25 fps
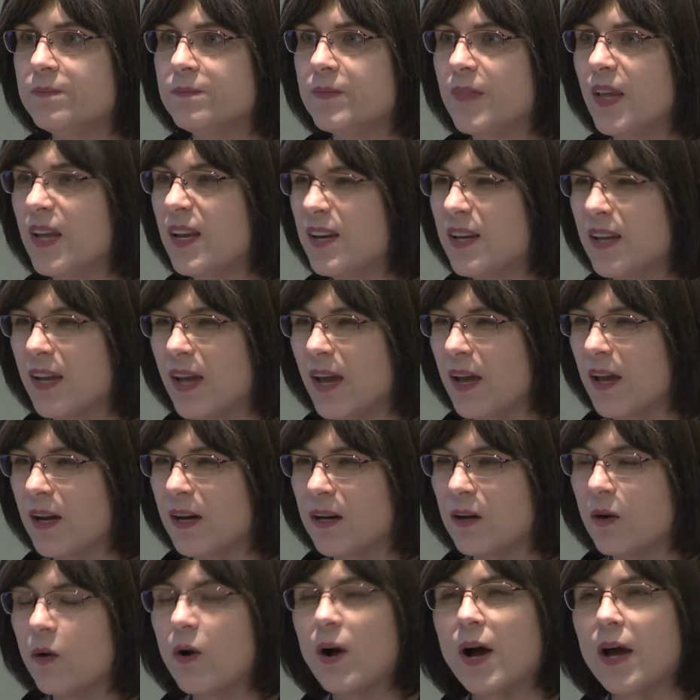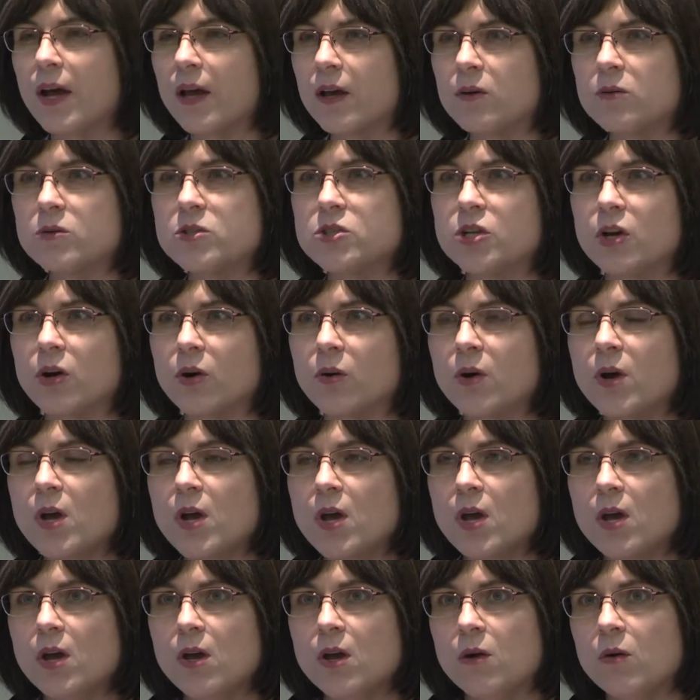Indiana, Ohio. So
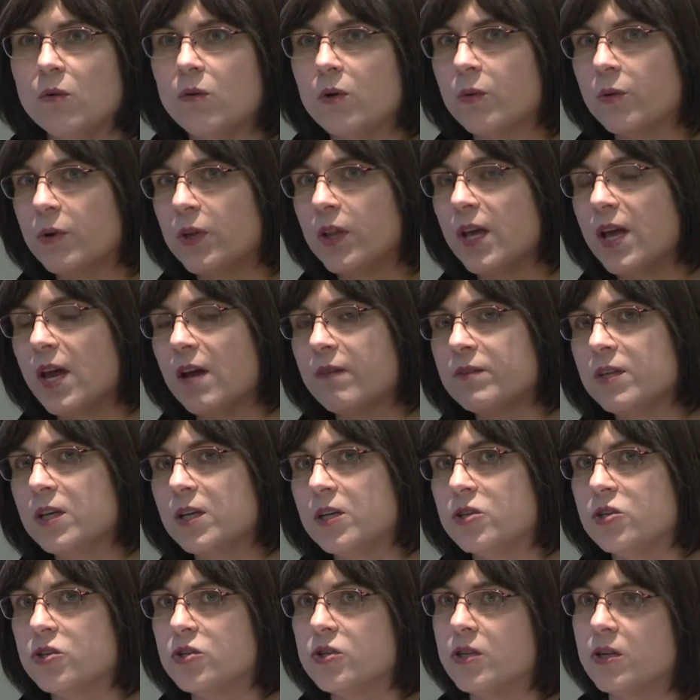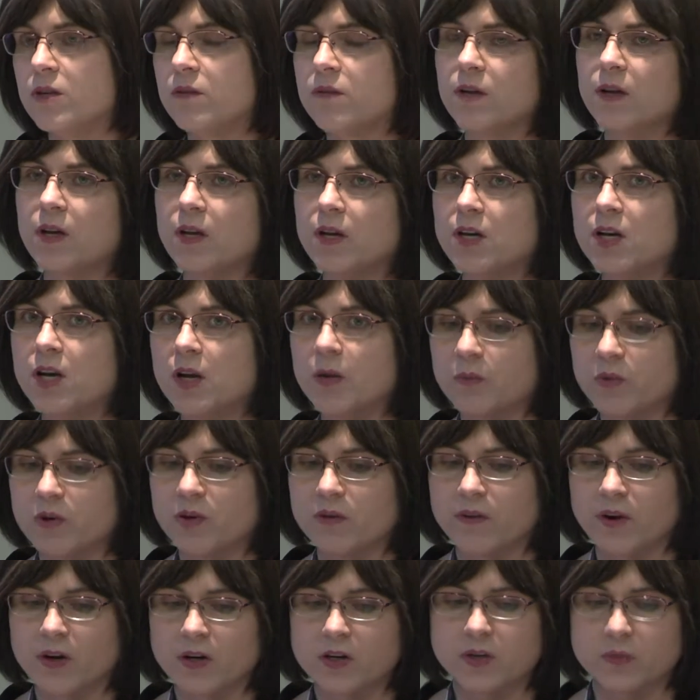we really have teachers in a number of
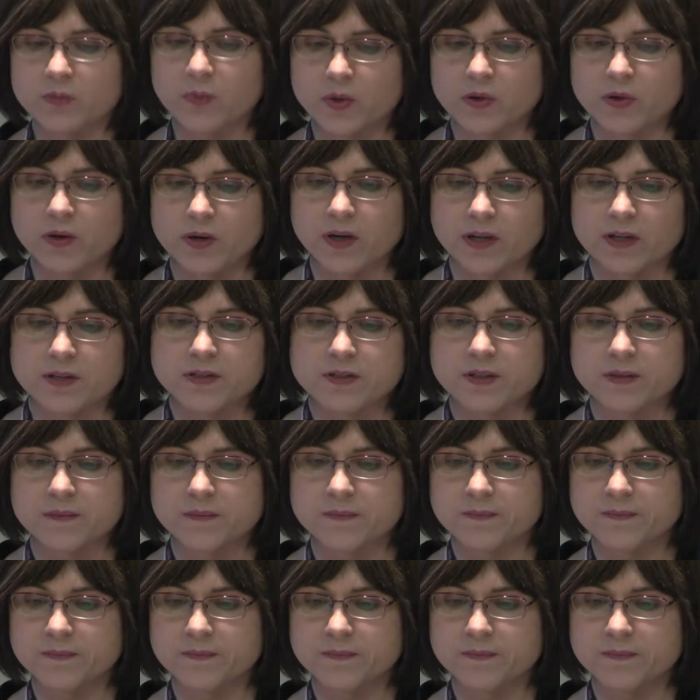our communities.